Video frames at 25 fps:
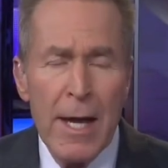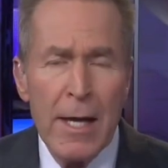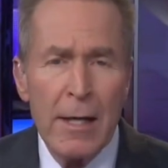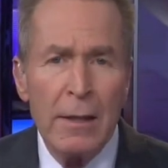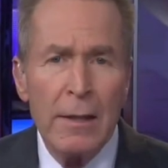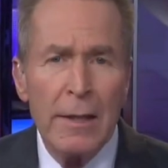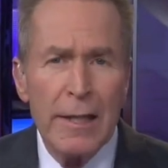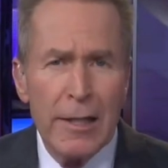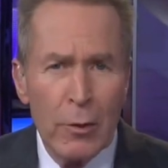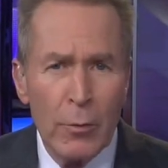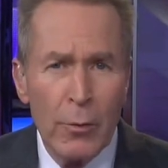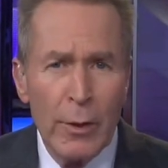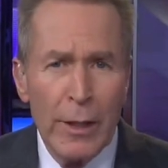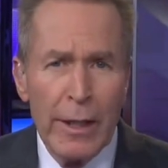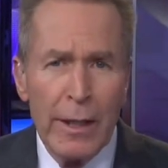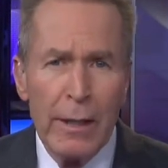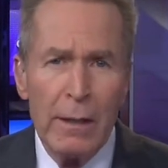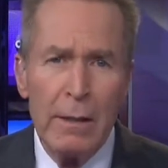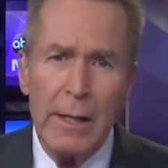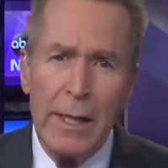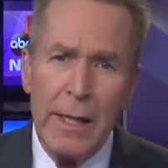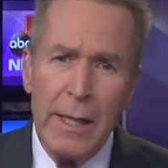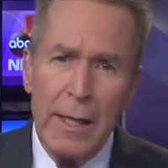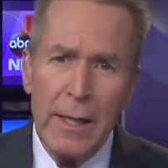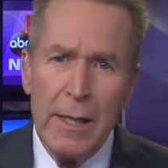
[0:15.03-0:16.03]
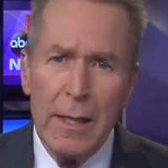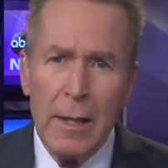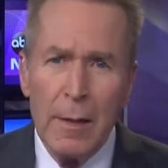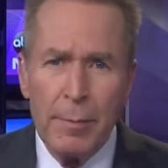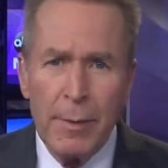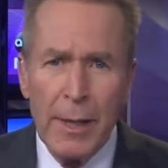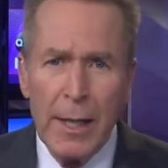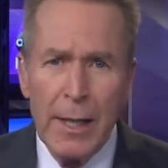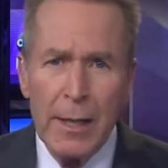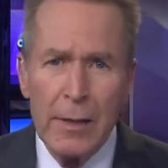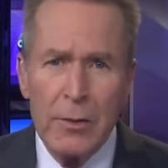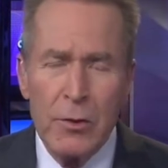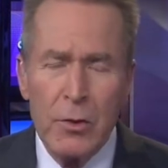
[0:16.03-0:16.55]
literally heating up
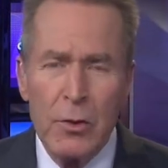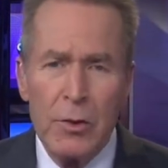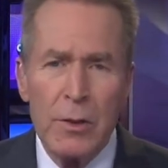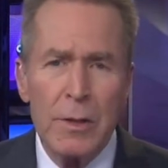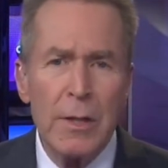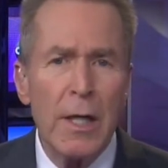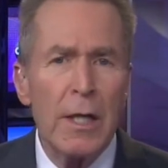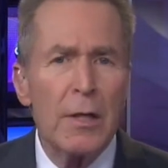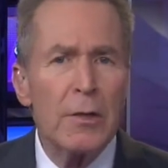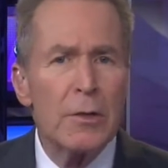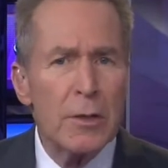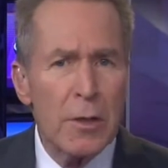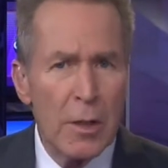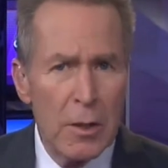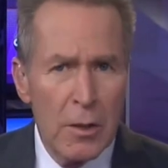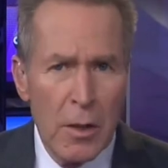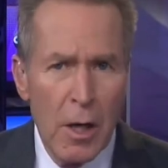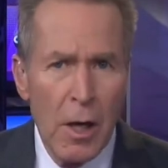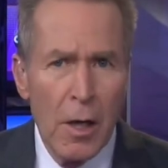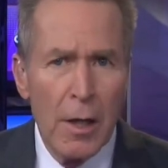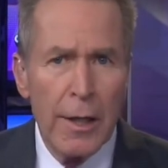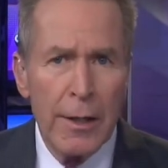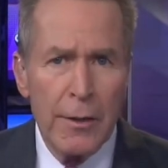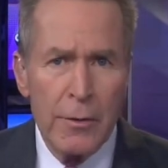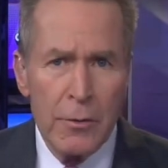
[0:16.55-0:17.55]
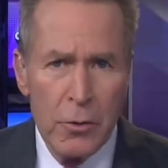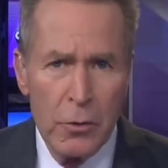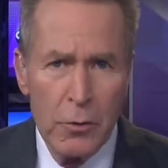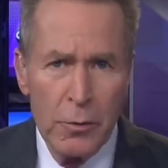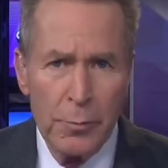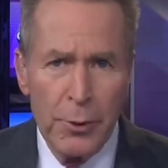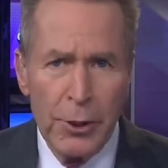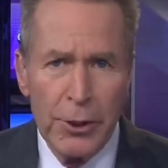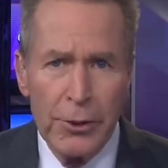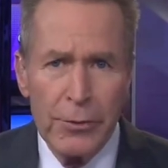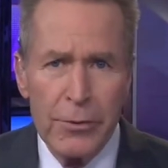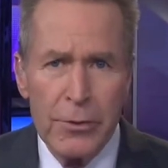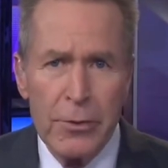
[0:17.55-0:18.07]
cancer cells to target
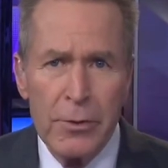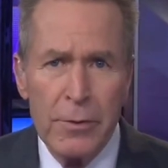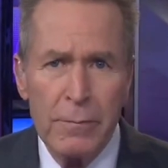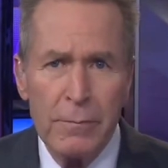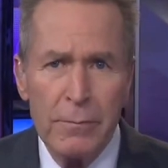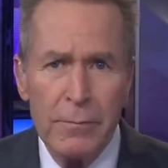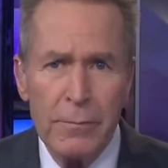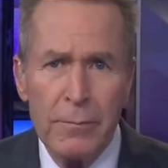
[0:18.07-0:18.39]
tumors.